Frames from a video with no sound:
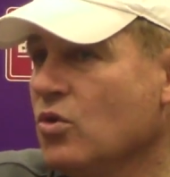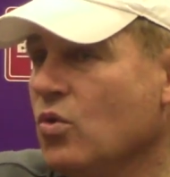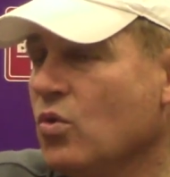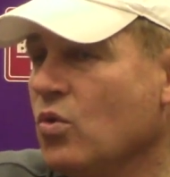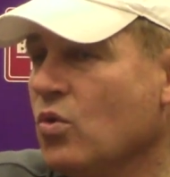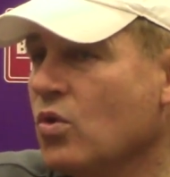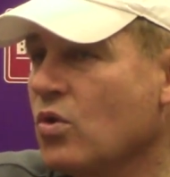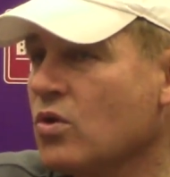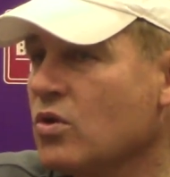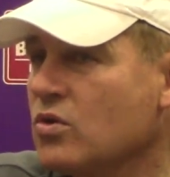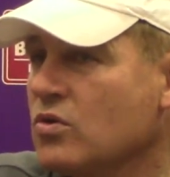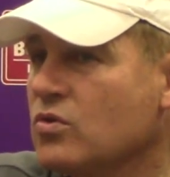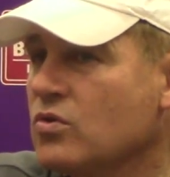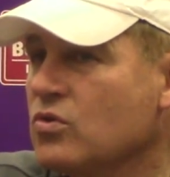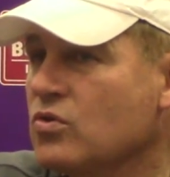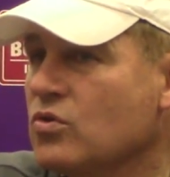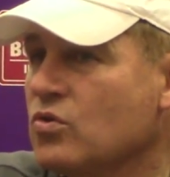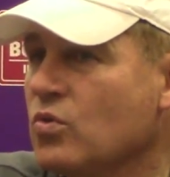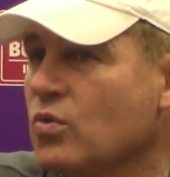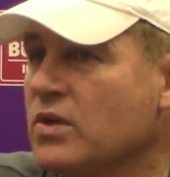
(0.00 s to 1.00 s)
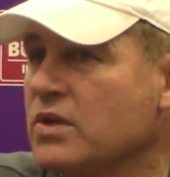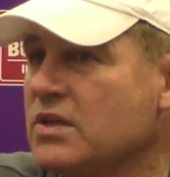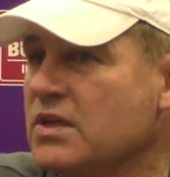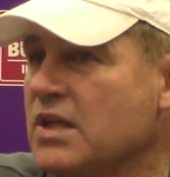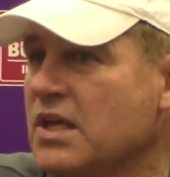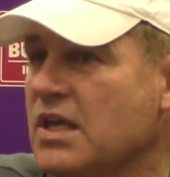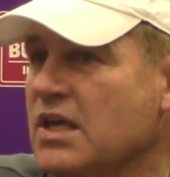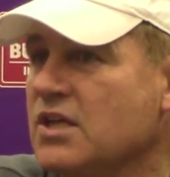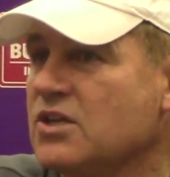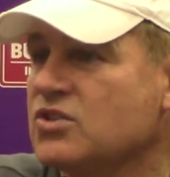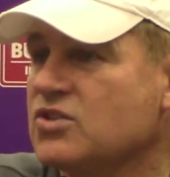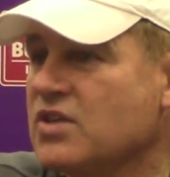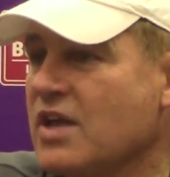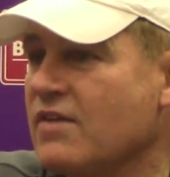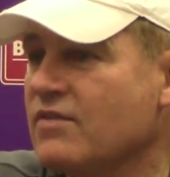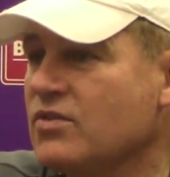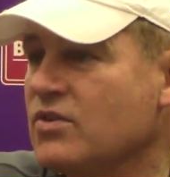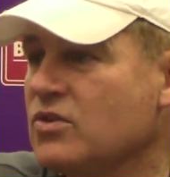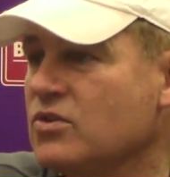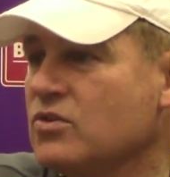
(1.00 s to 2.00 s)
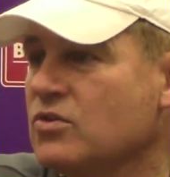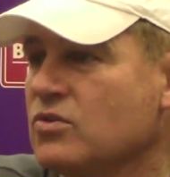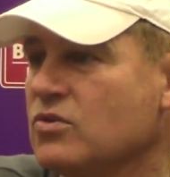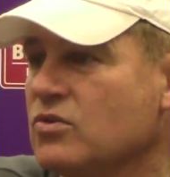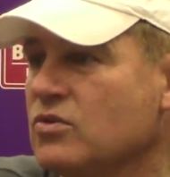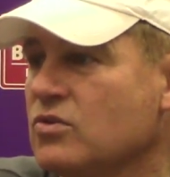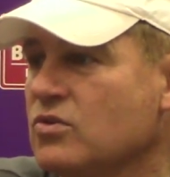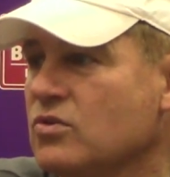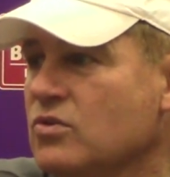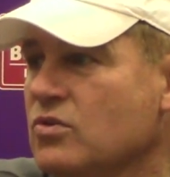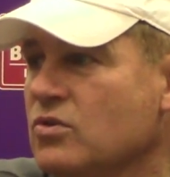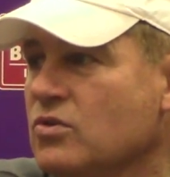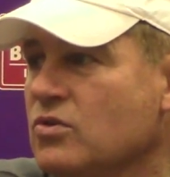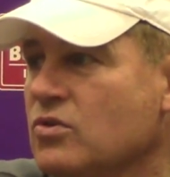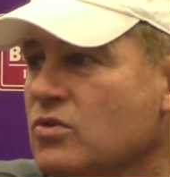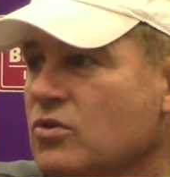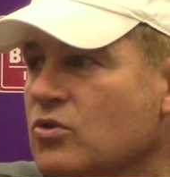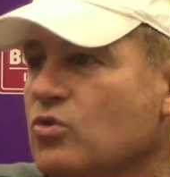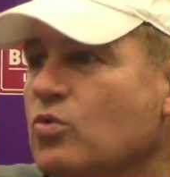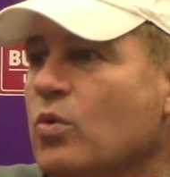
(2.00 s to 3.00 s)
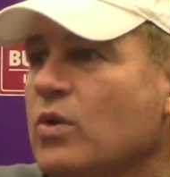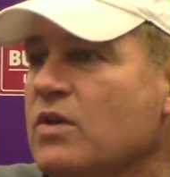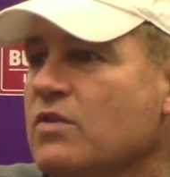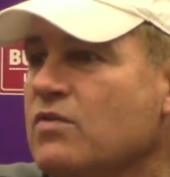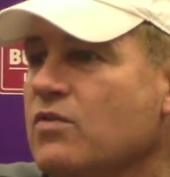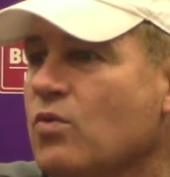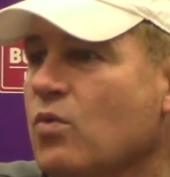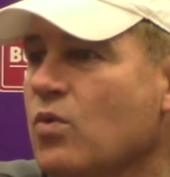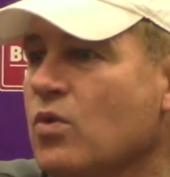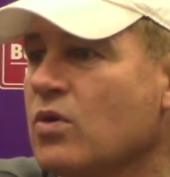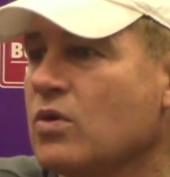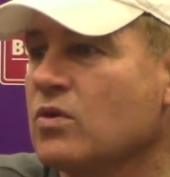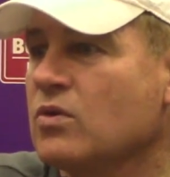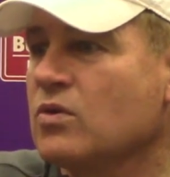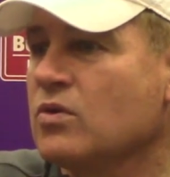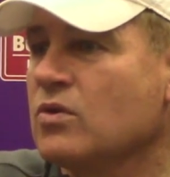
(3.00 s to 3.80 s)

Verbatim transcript: or 27 24